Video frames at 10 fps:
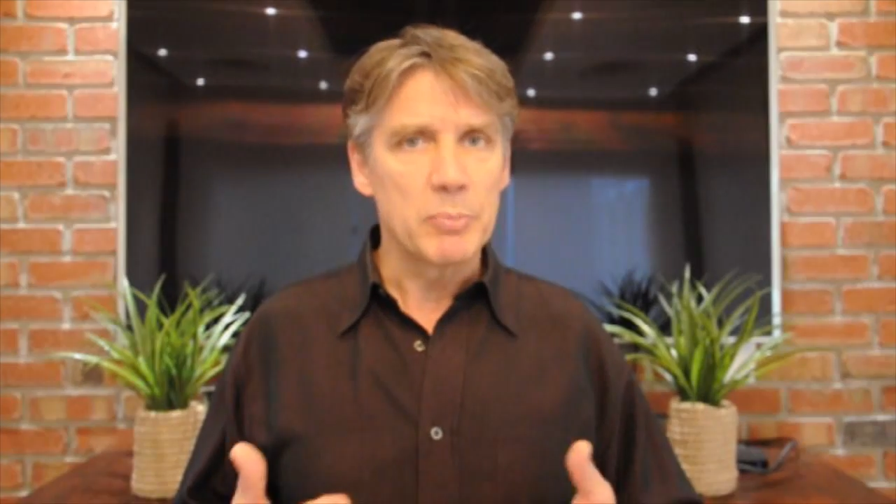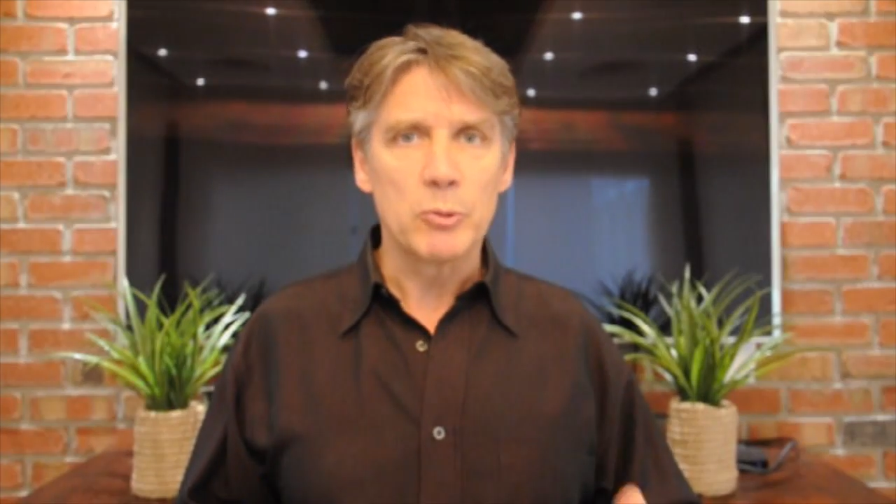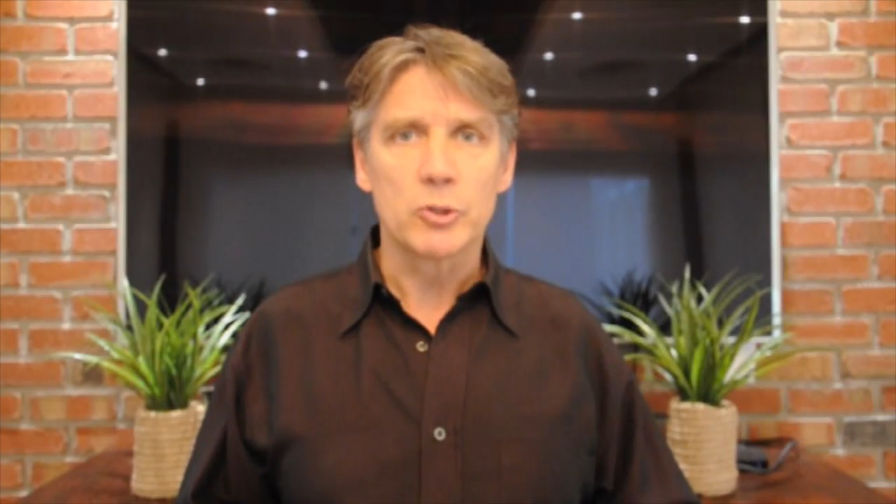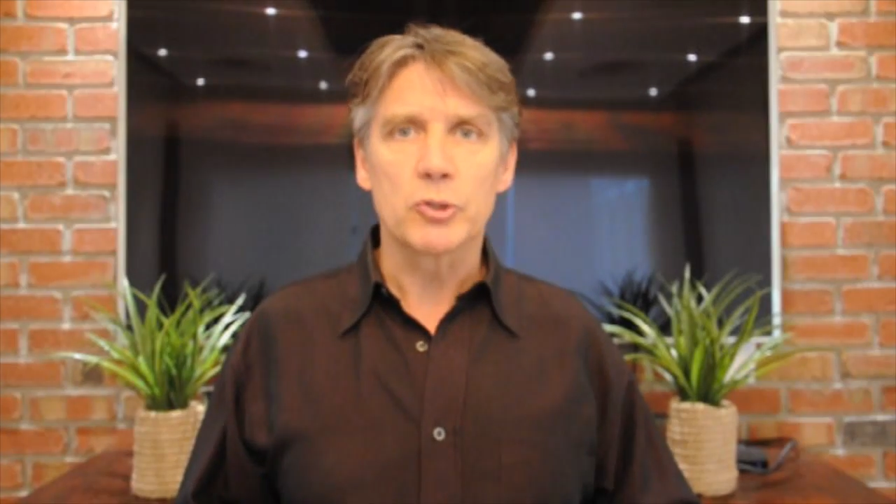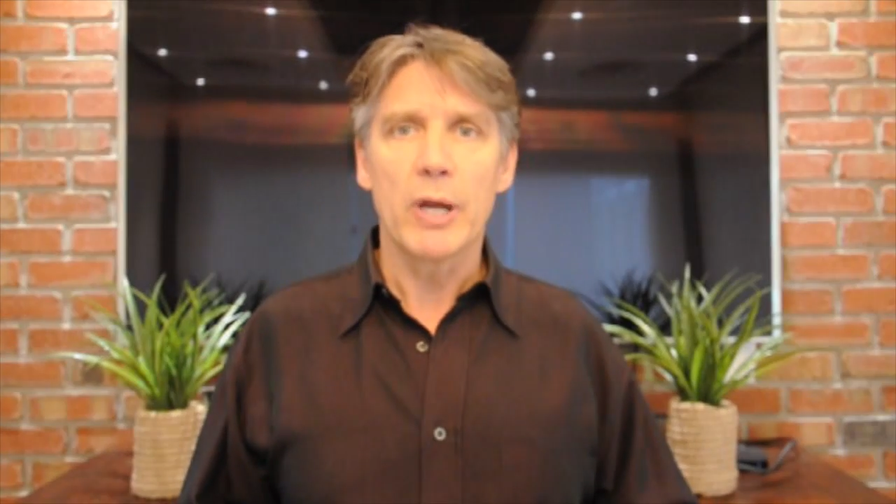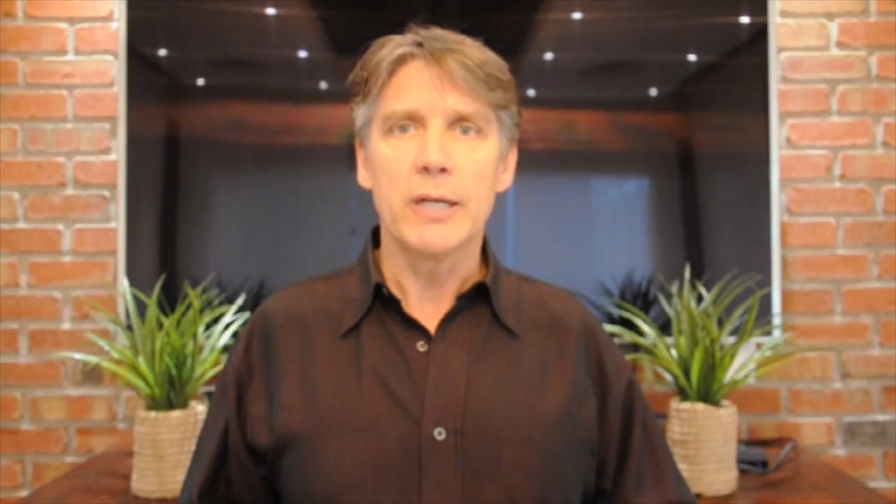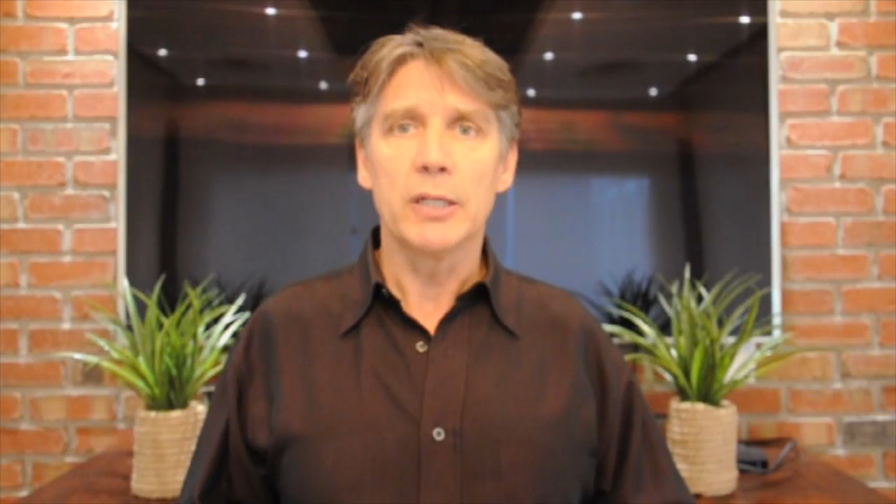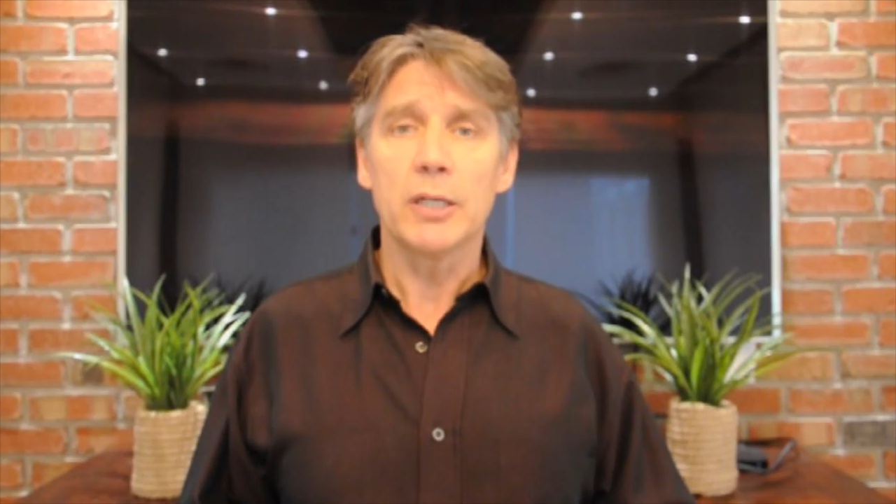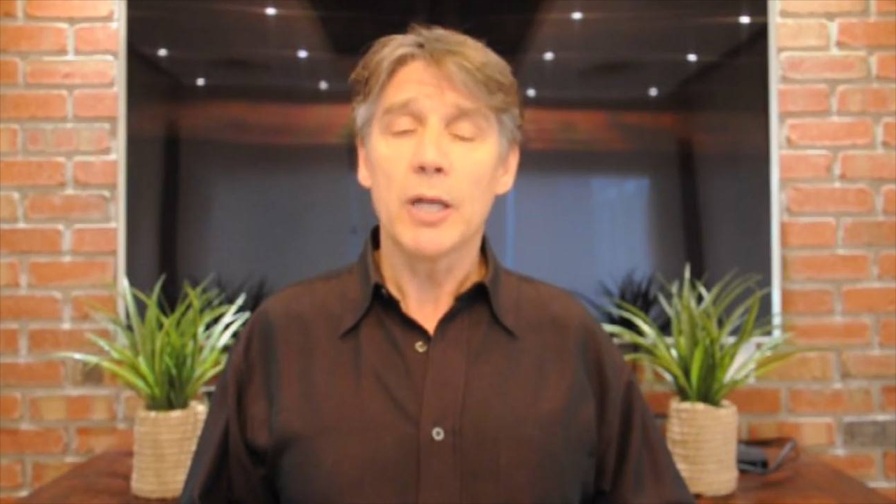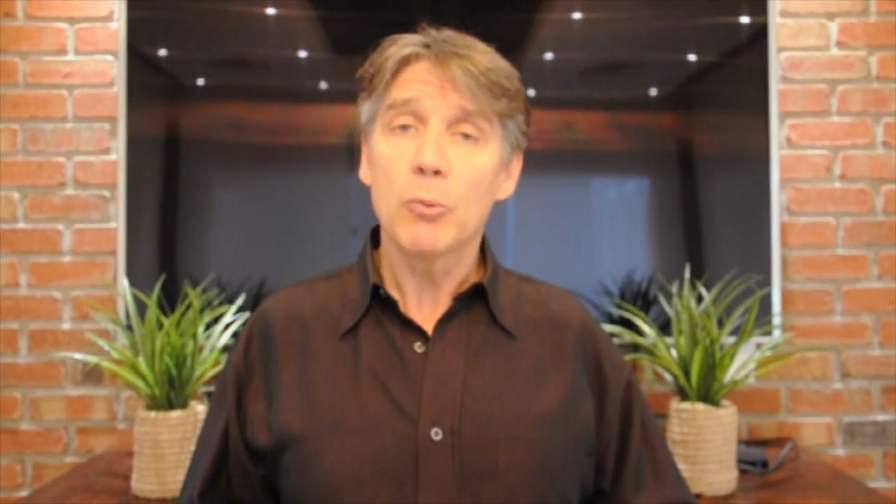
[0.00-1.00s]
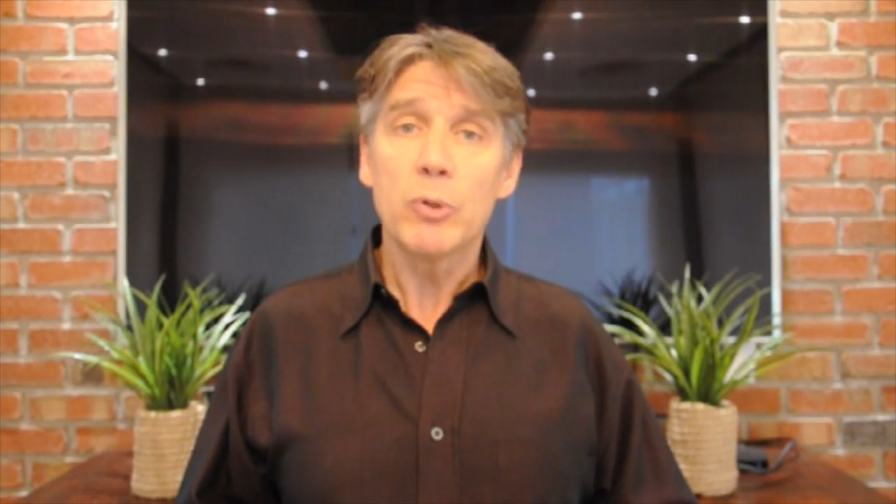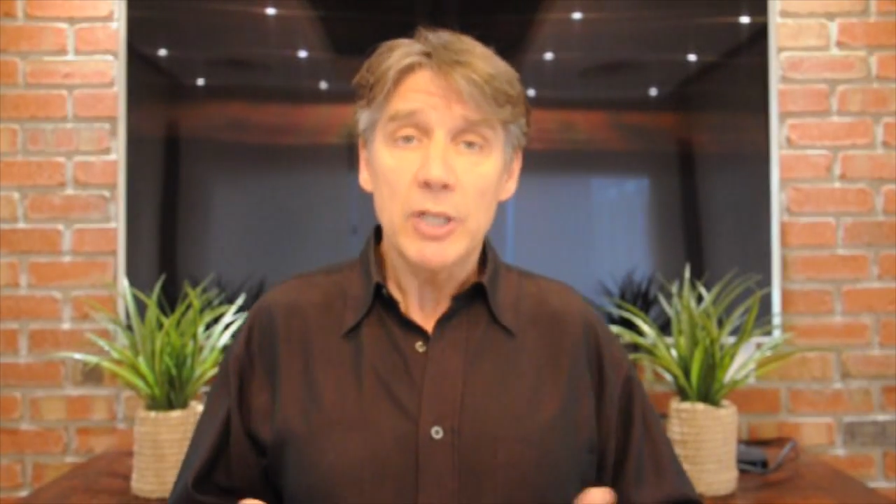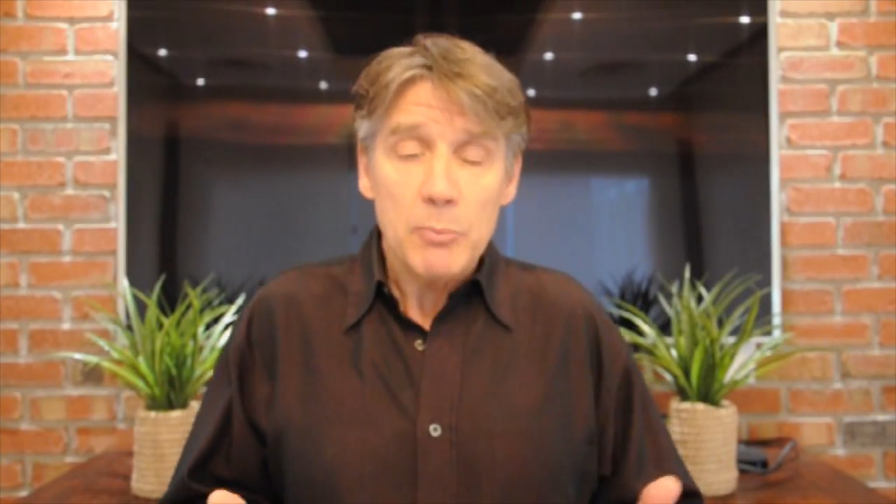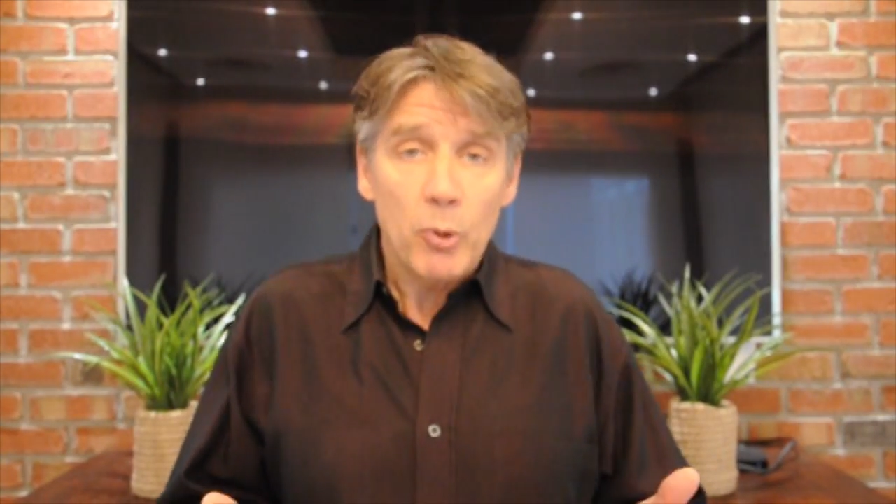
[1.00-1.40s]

people trained in it and we need